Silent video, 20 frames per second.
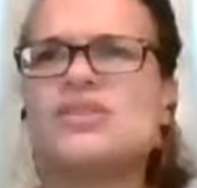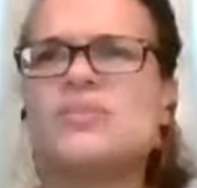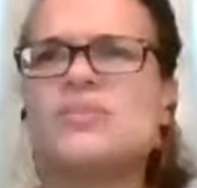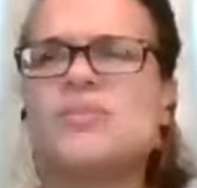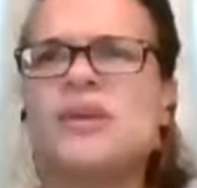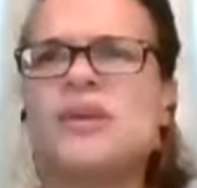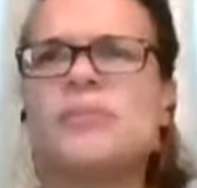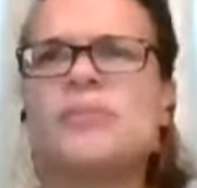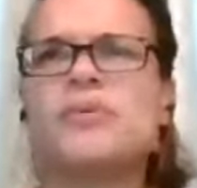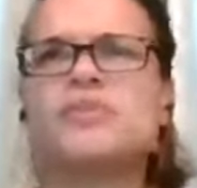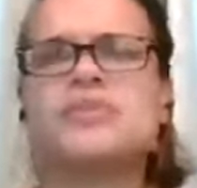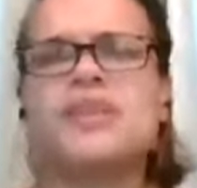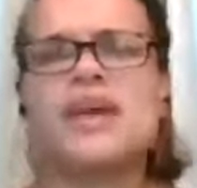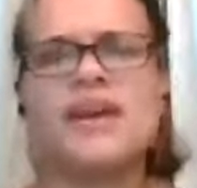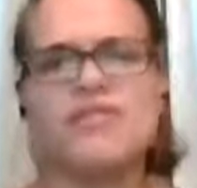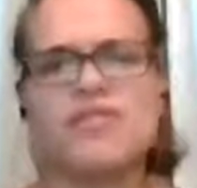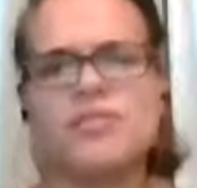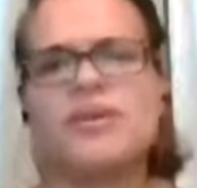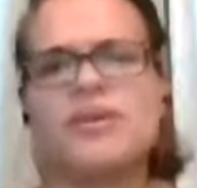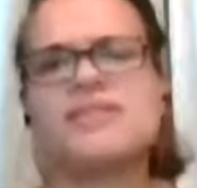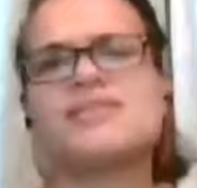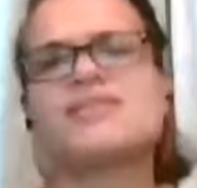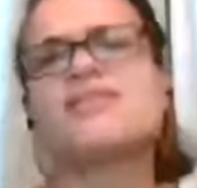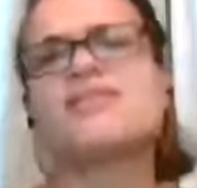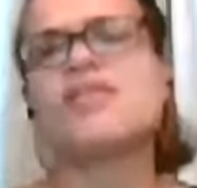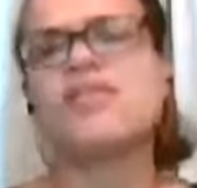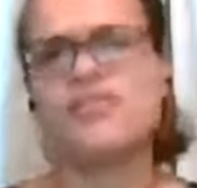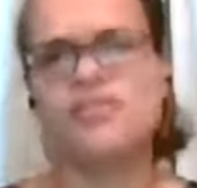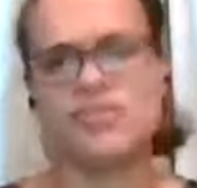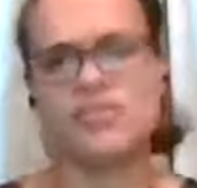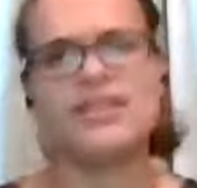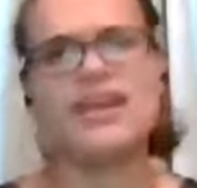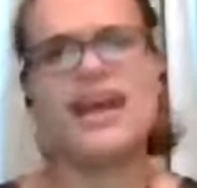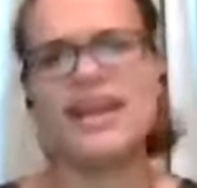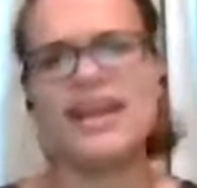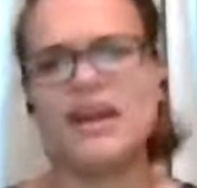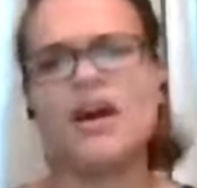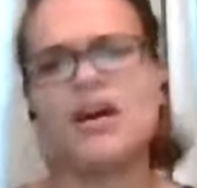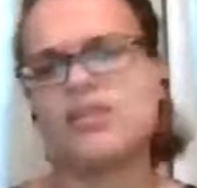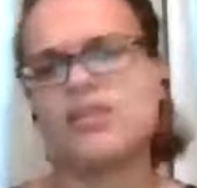people to ever be
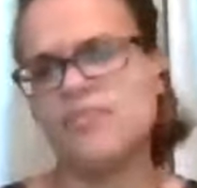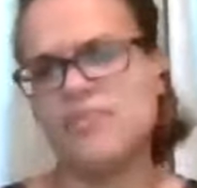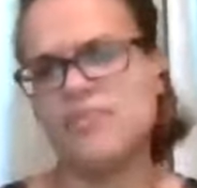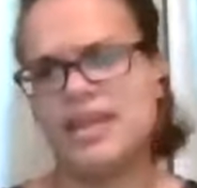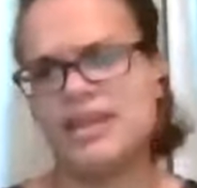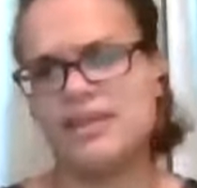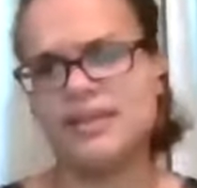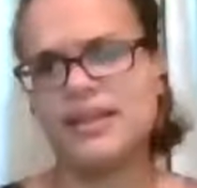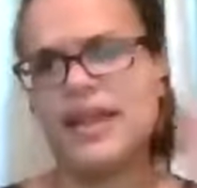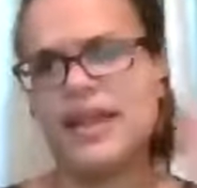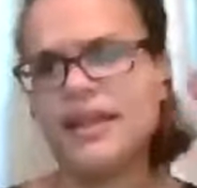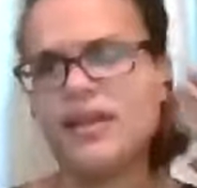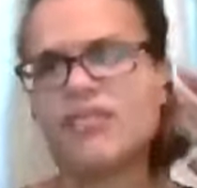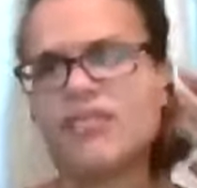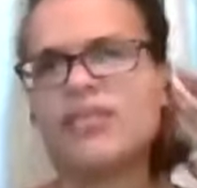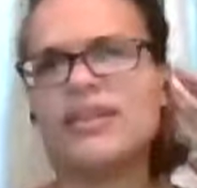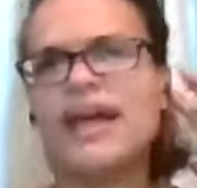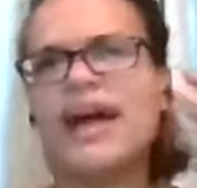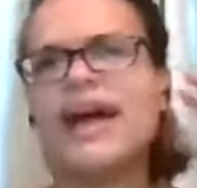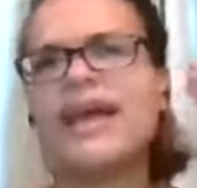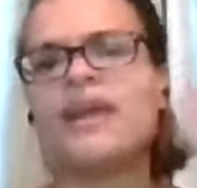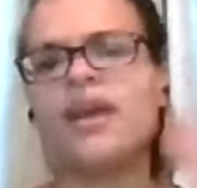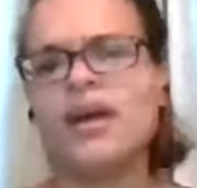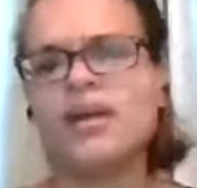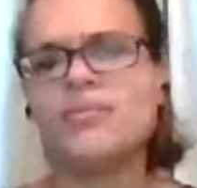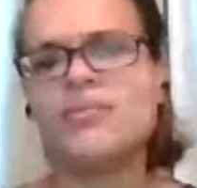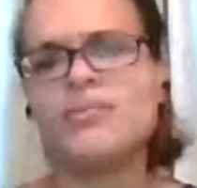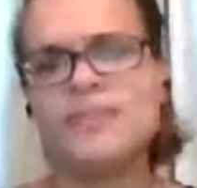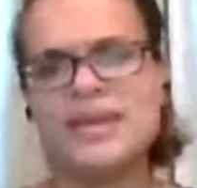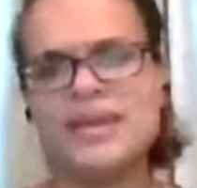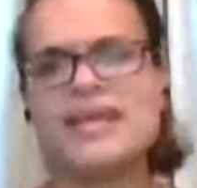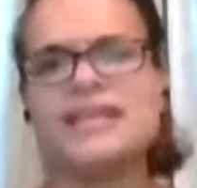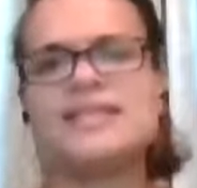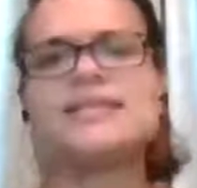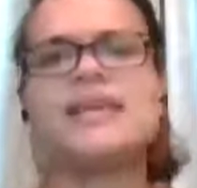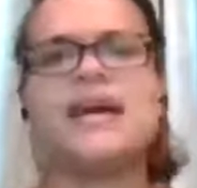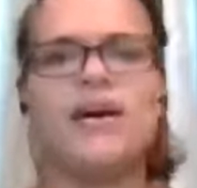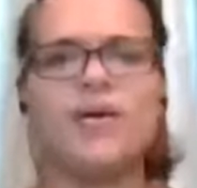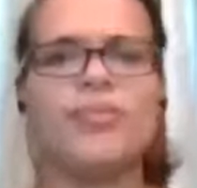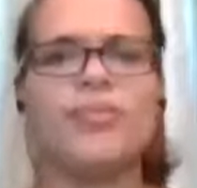self-reliant on me like reliant on me
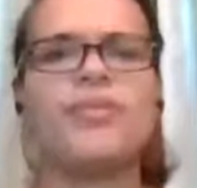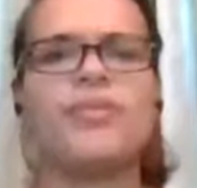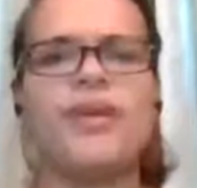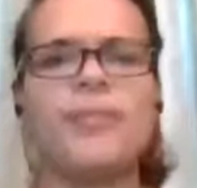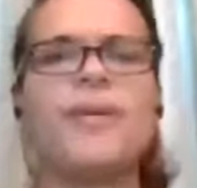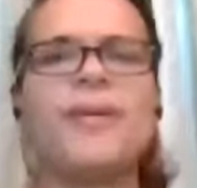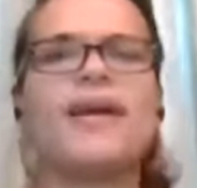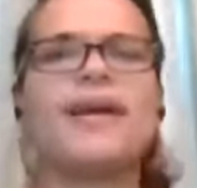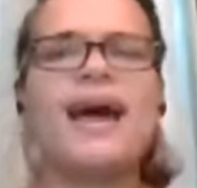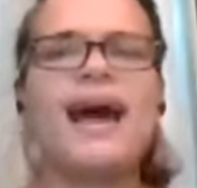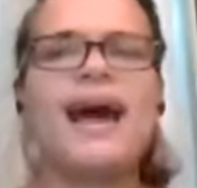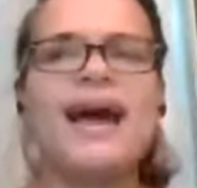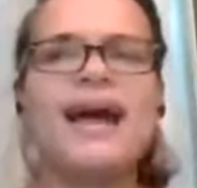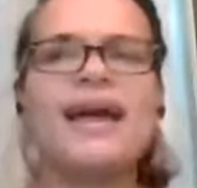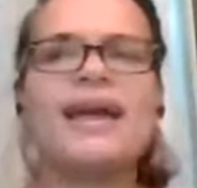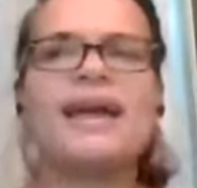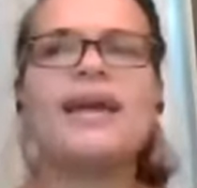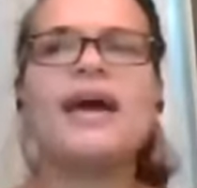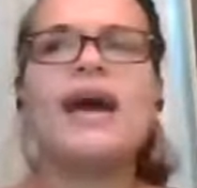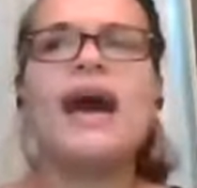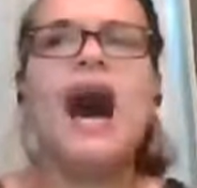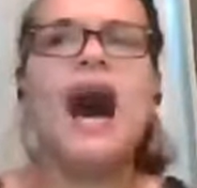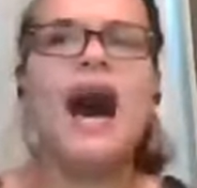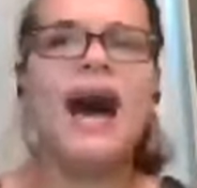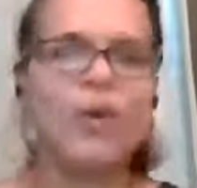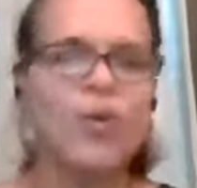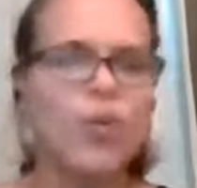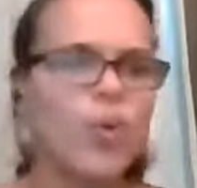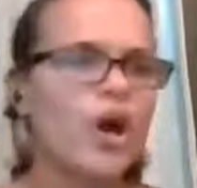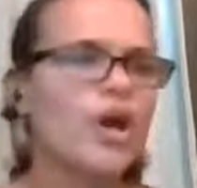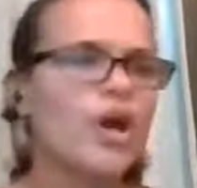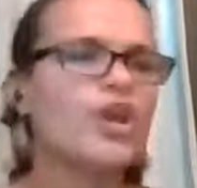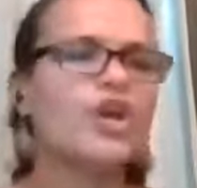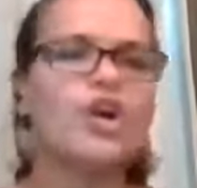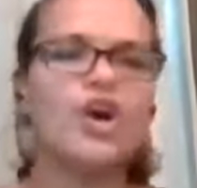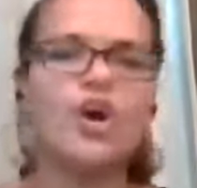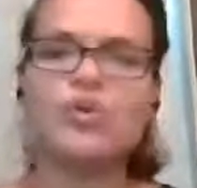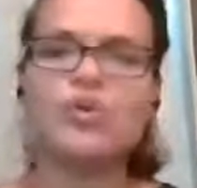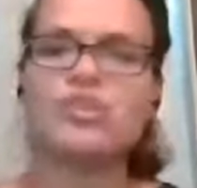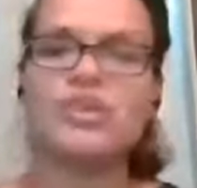to help them like i i want to
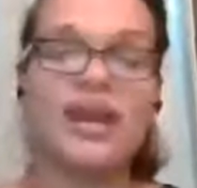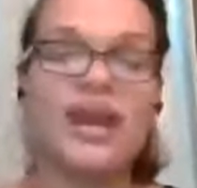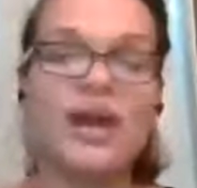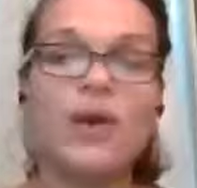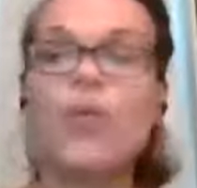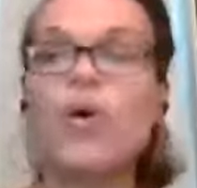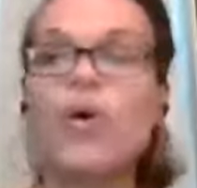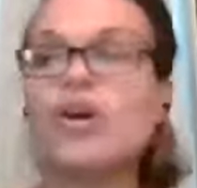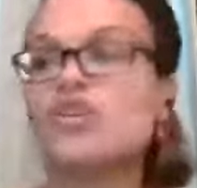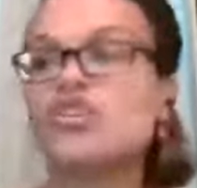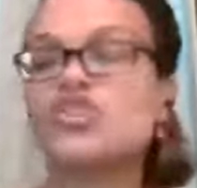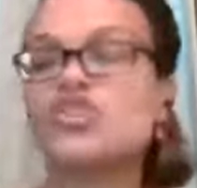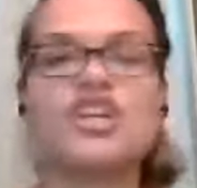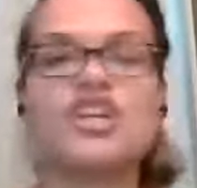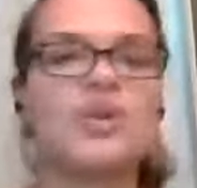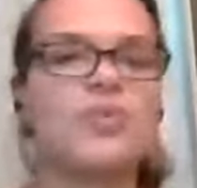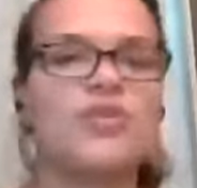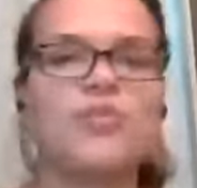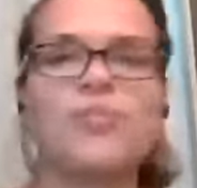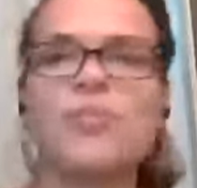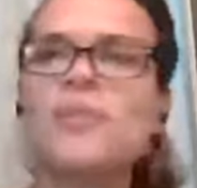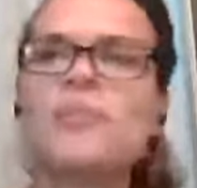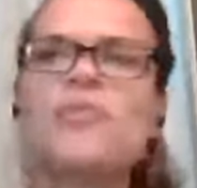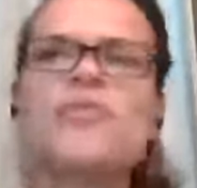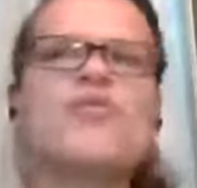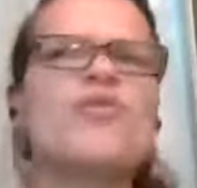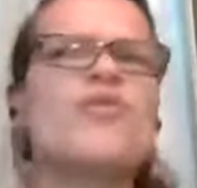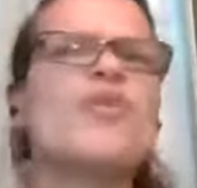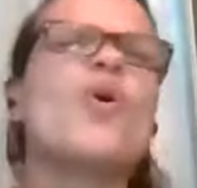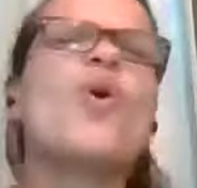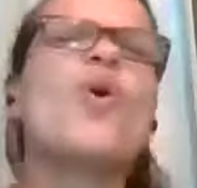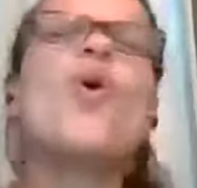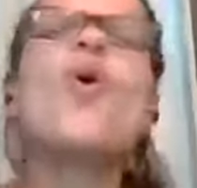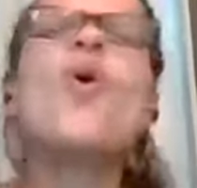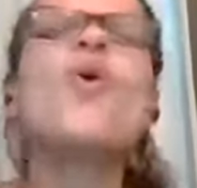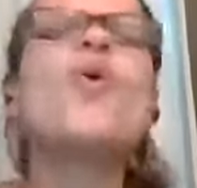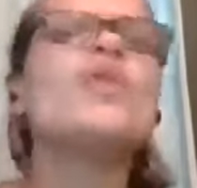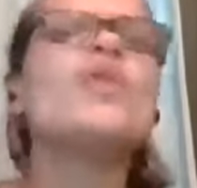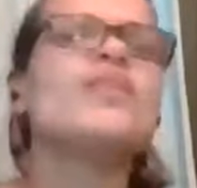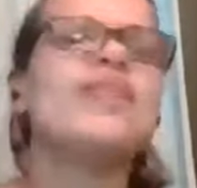coach and i want to journey with people for their
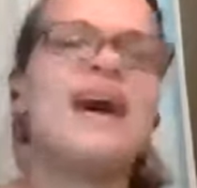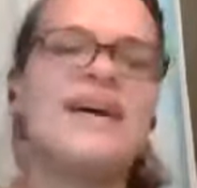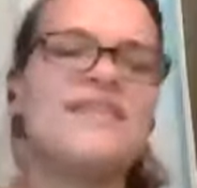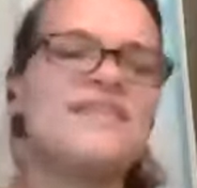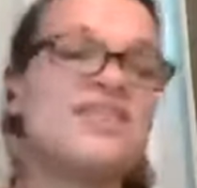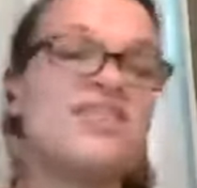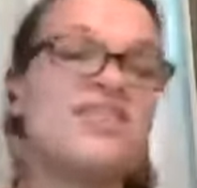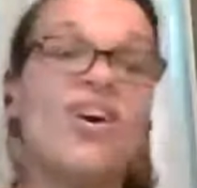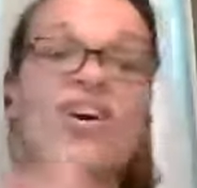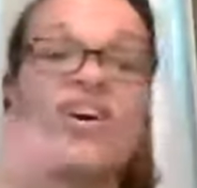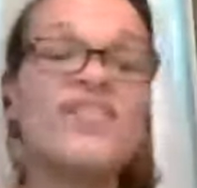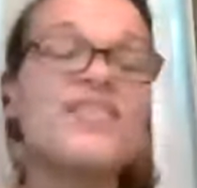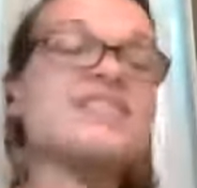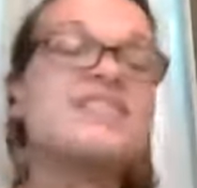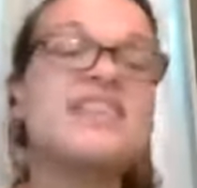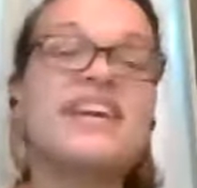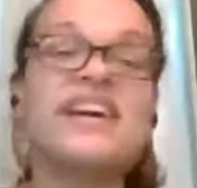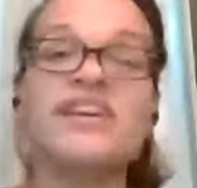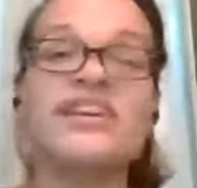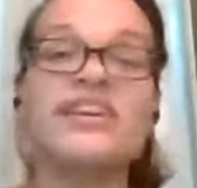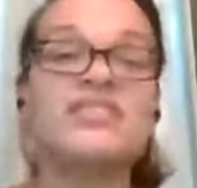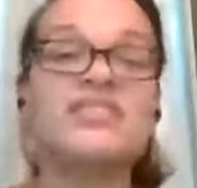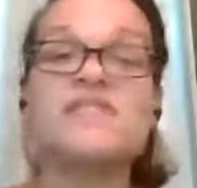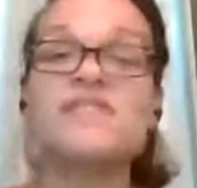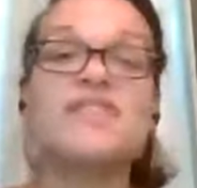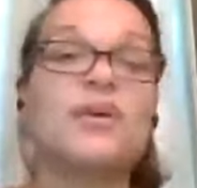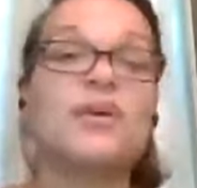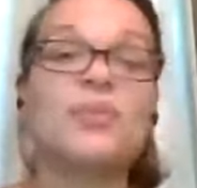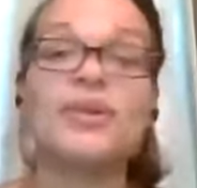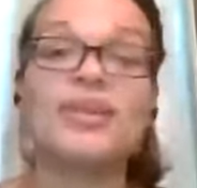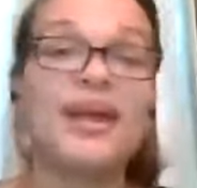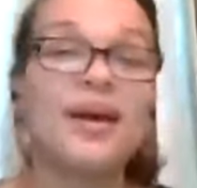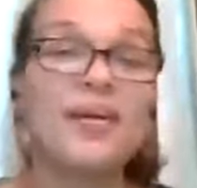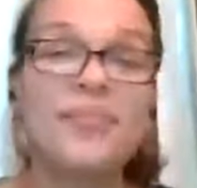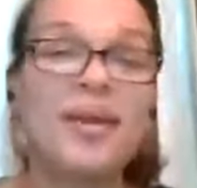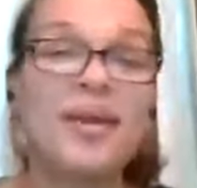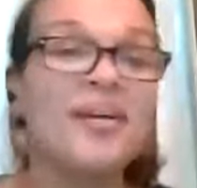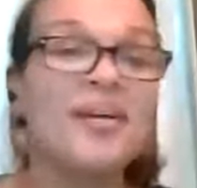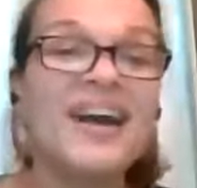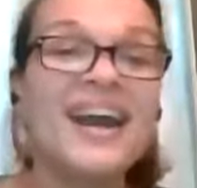whole lives in all these areas if they would let
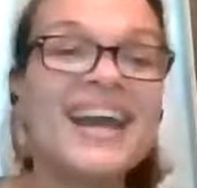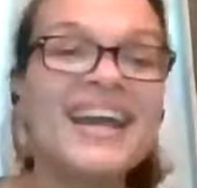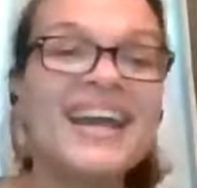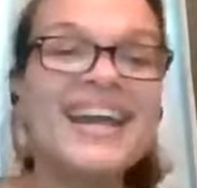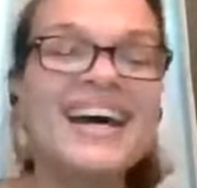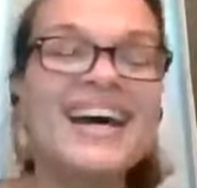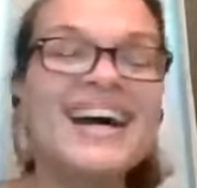me right